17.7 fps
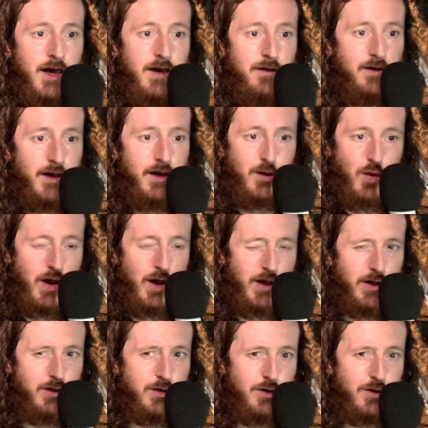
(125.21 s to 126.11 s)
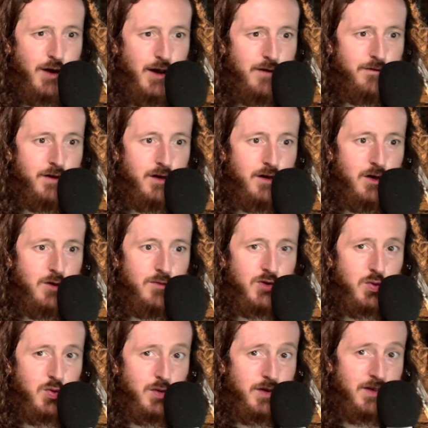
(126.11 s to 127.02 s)
like regular
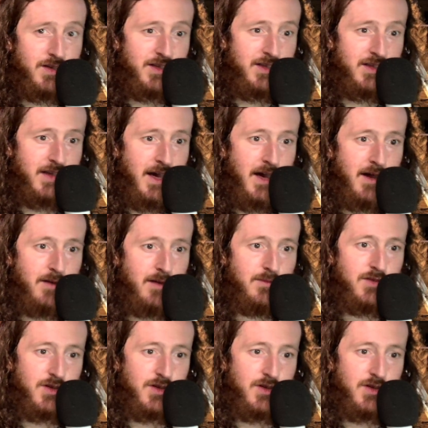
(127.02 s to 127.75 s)
envelopes with a stamp,